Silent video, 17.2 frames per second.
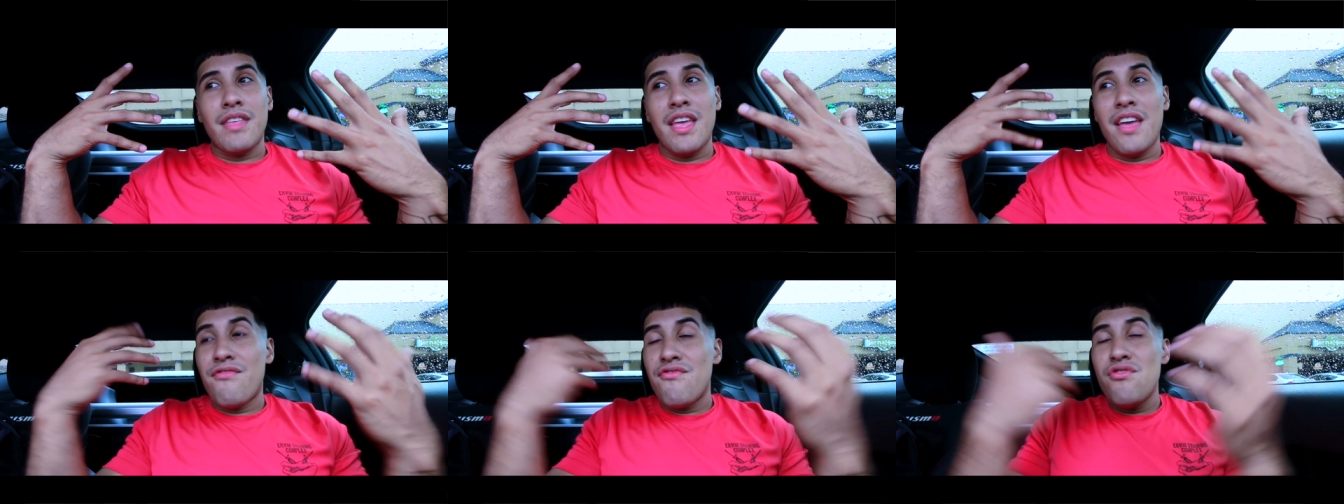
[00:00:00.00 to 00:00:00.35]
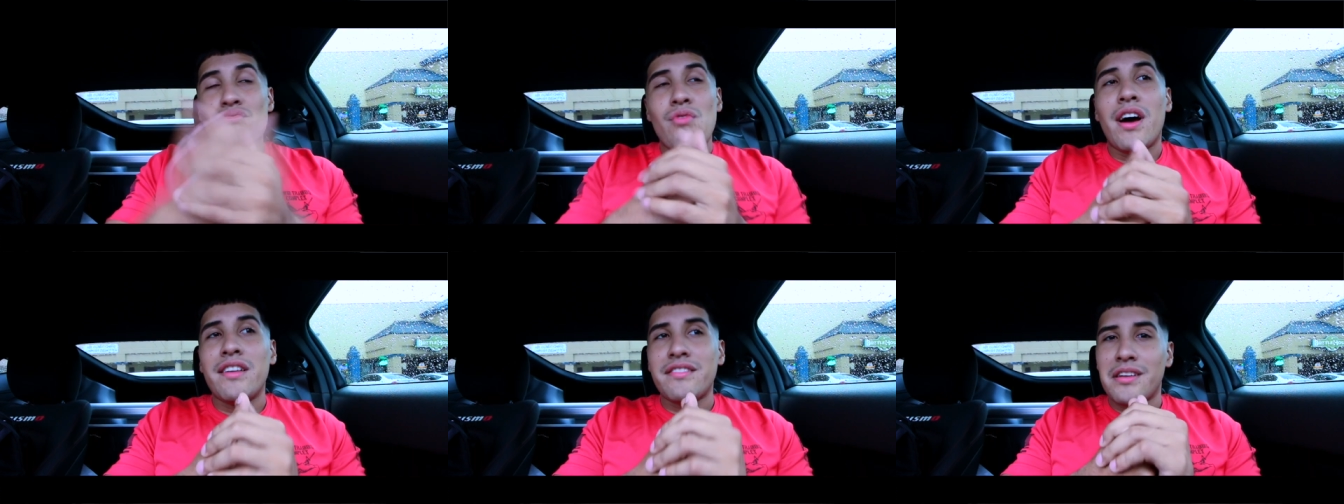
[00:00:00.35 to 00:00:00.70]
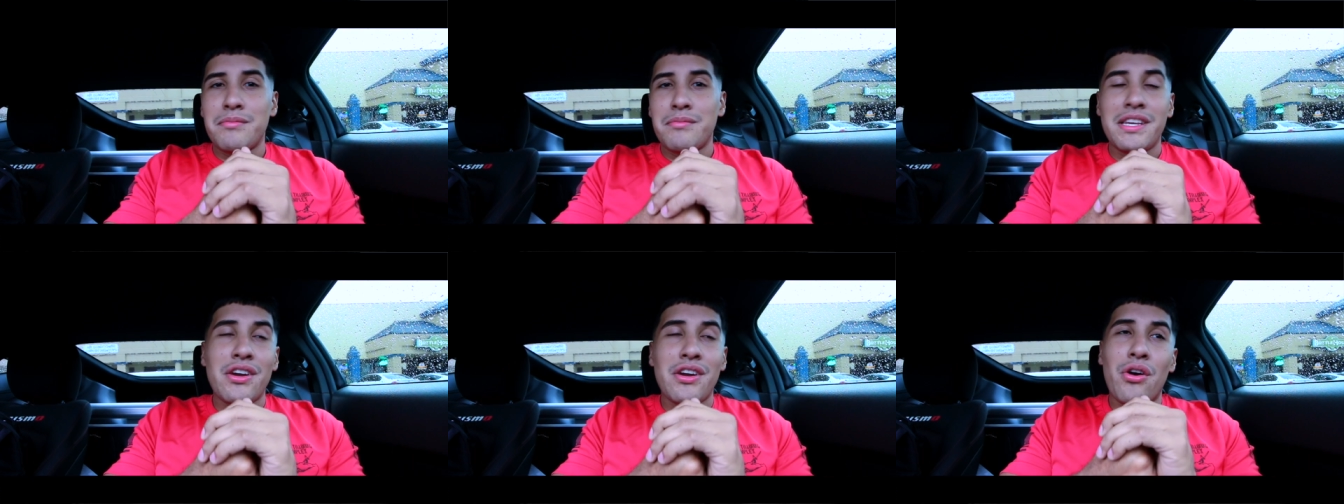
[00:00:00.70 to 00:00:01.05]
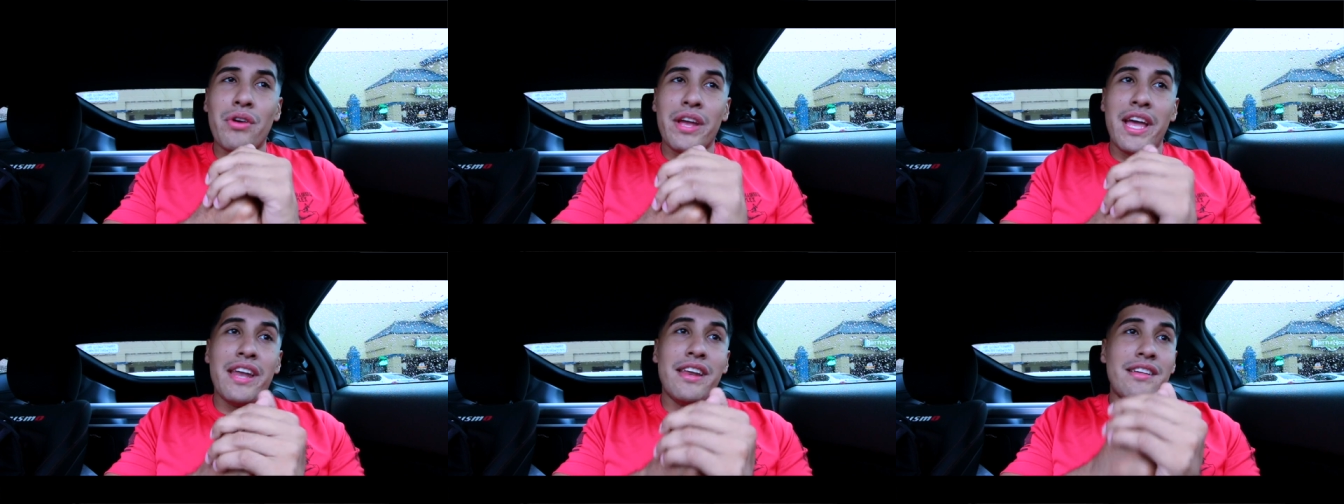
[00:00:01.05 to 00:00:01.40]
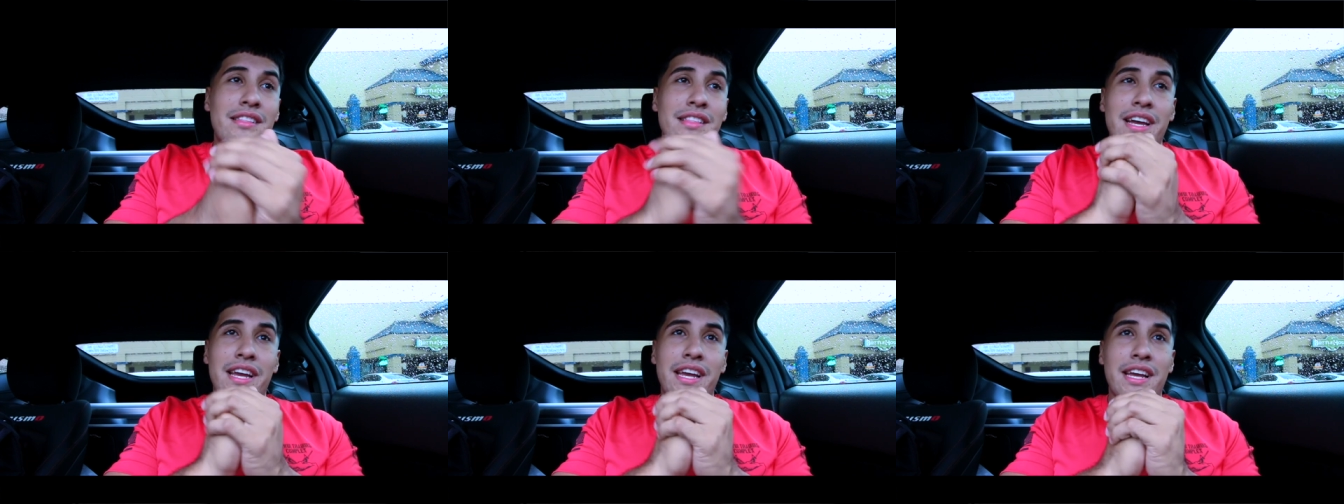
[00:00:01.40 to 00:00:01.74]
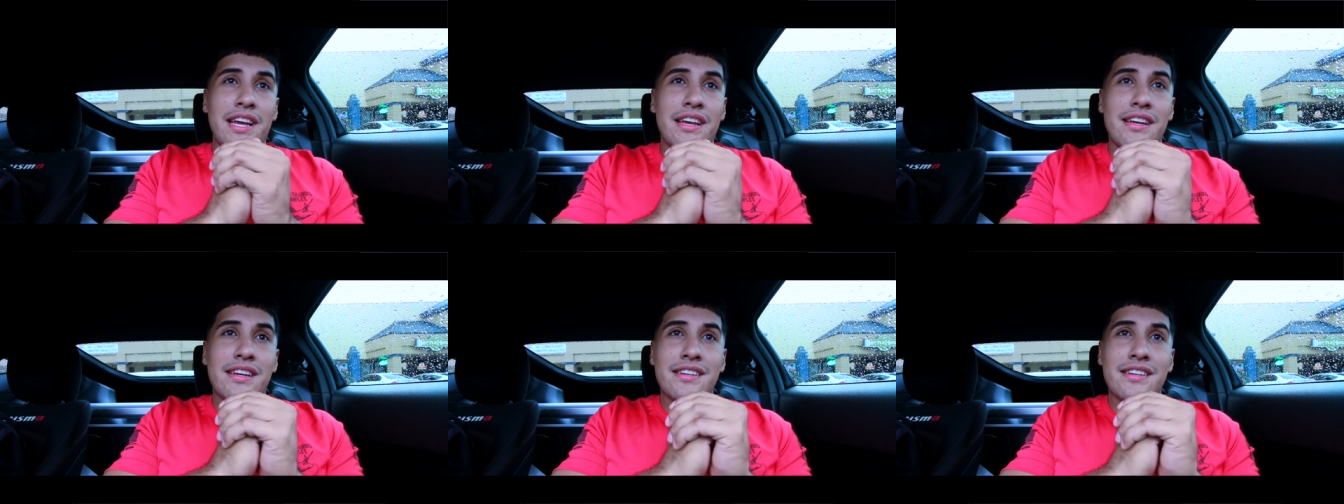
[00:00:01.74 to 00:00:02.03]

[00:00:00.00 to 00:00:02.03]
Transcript: if you want something go get it like